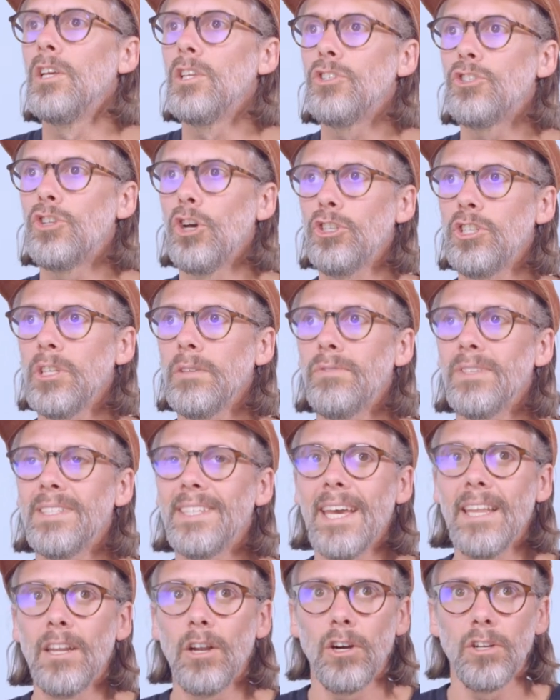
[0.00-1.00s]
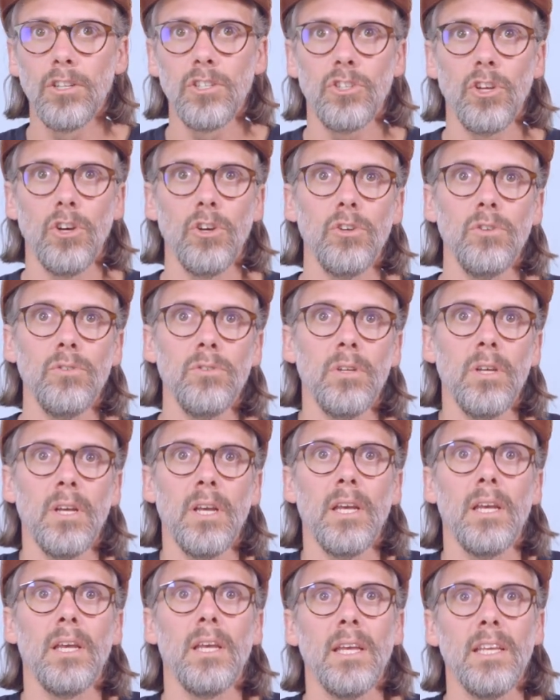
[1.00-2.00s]
Searching for data on its own
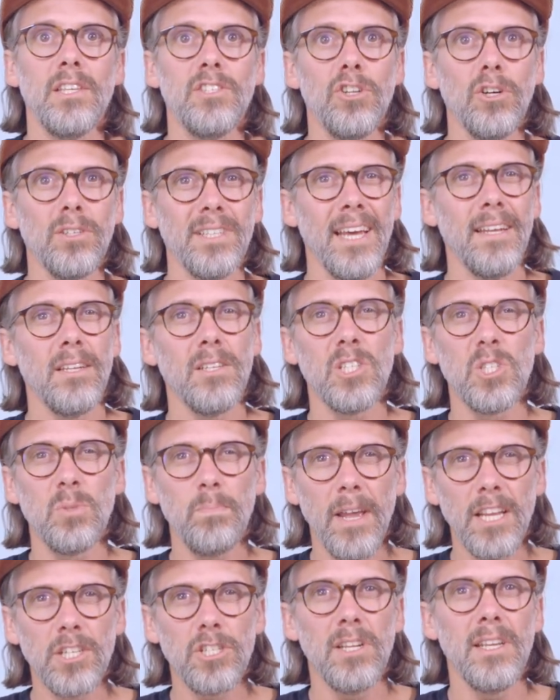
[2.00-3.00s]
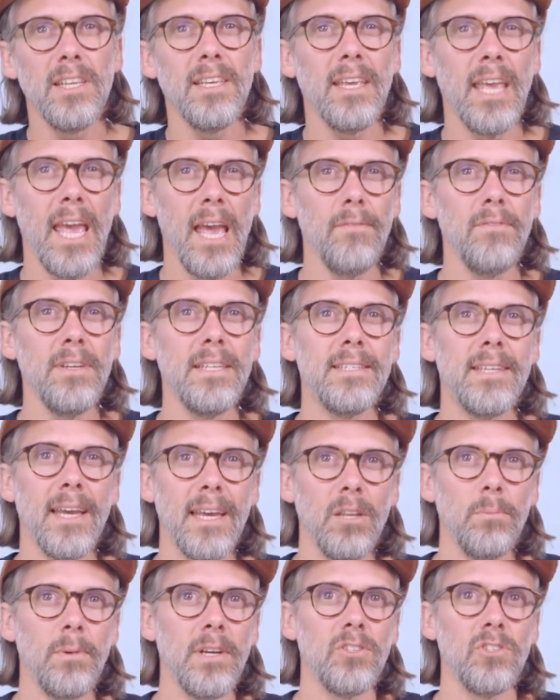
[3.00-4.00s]
is not an especially heavy
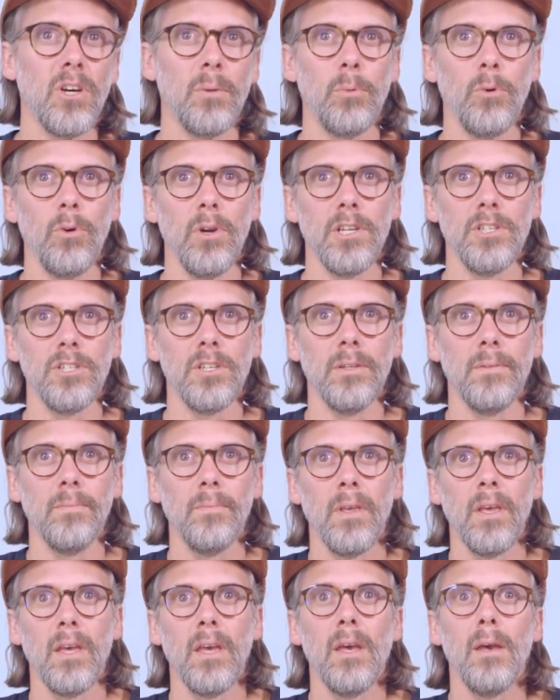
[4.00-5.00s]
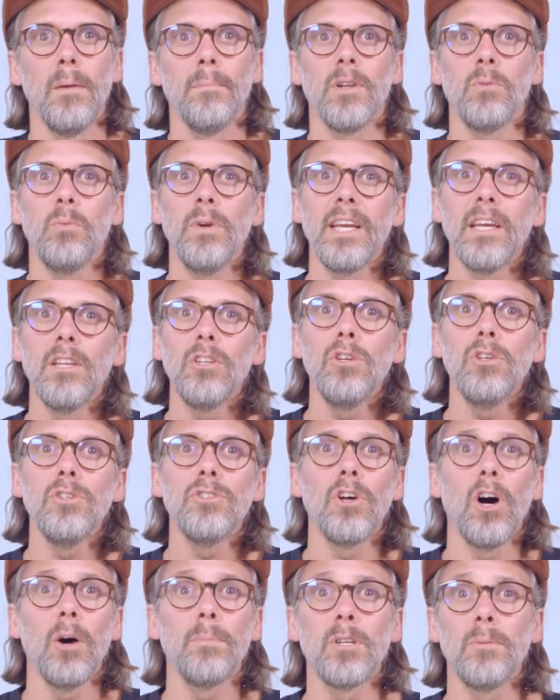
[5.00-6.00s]
database operation, but we can
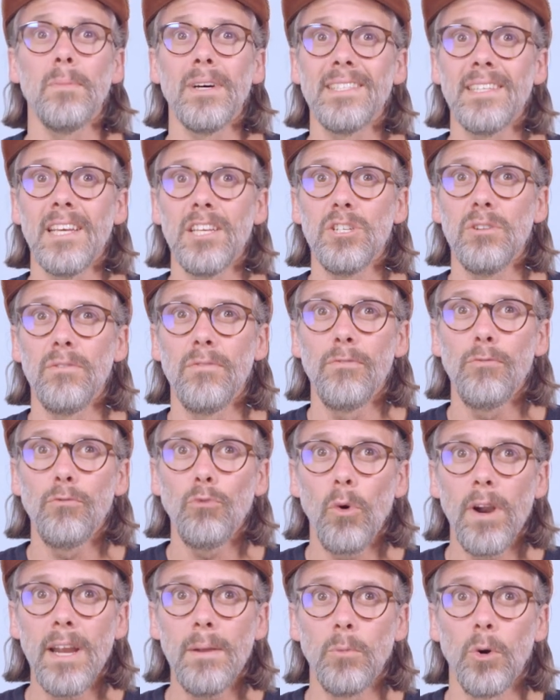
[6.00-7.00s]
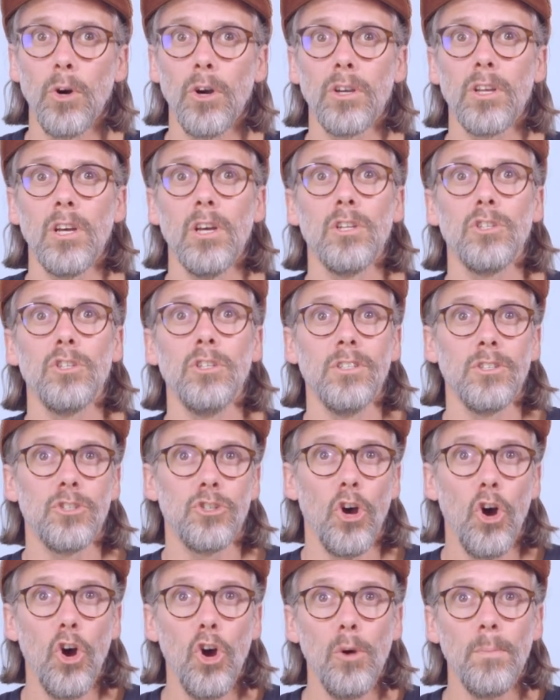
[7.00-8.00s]
use the optimization framework to
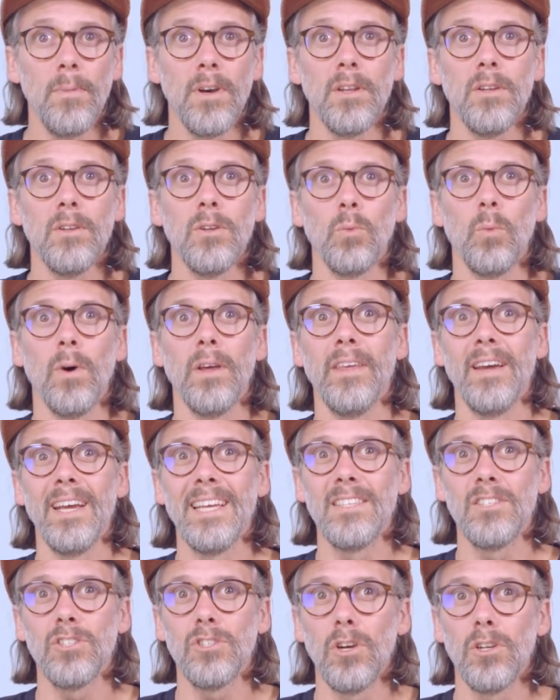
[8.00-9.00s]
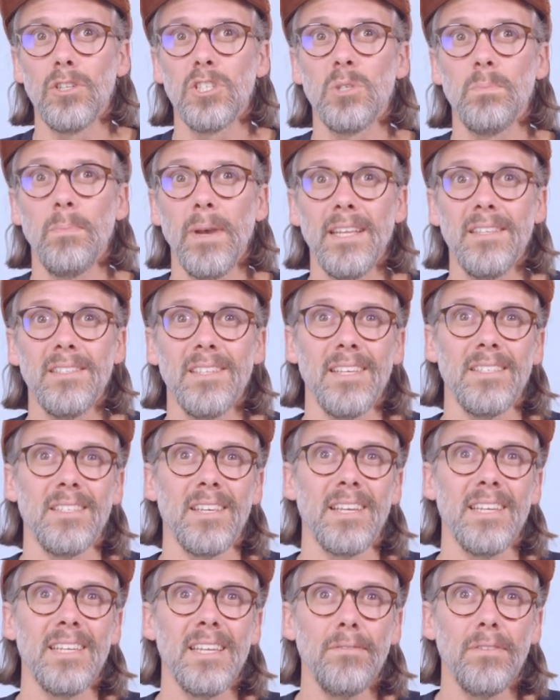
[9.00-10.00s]
determine whether a search spends a
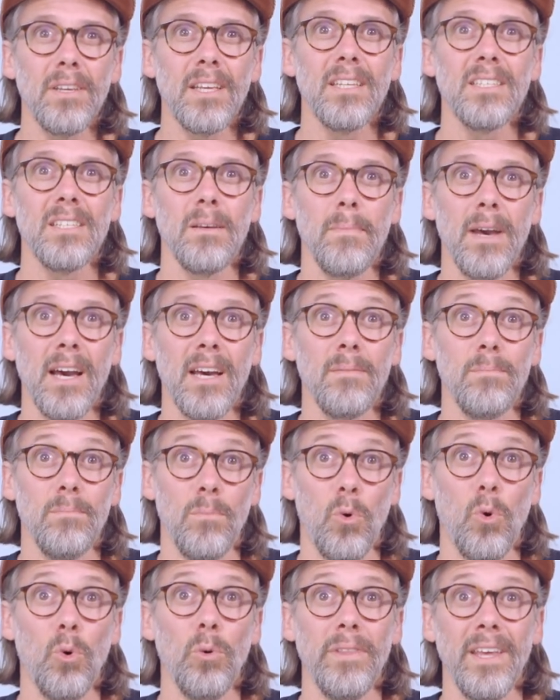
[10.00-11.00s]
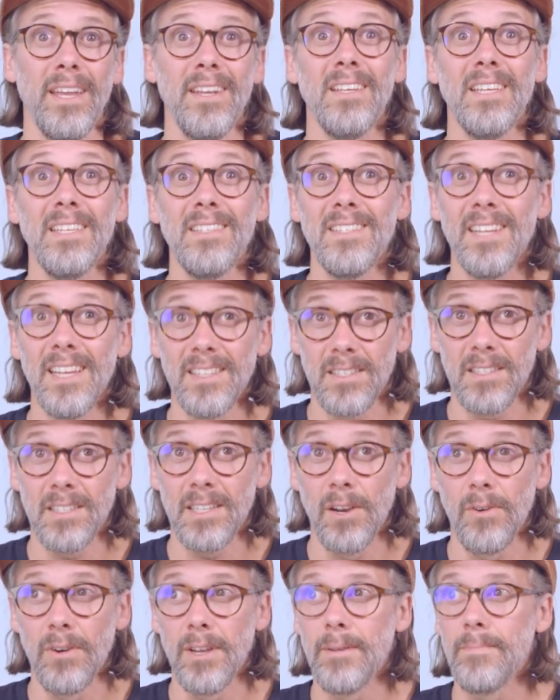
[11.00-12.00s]
significant amount more than is
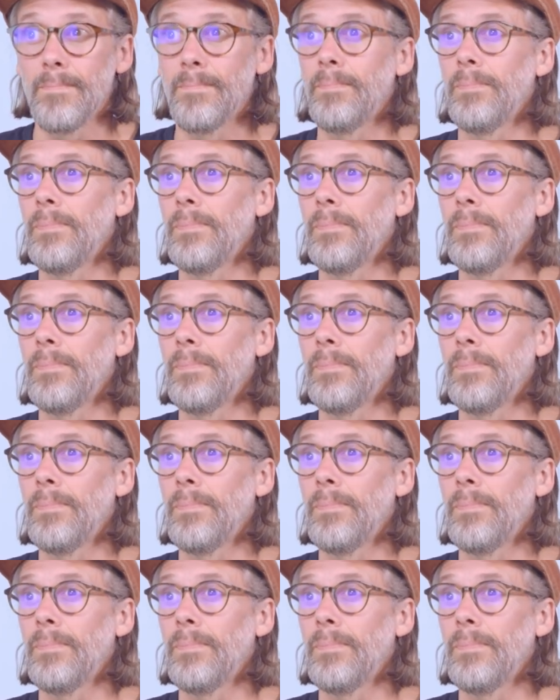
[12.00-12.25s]
necessary.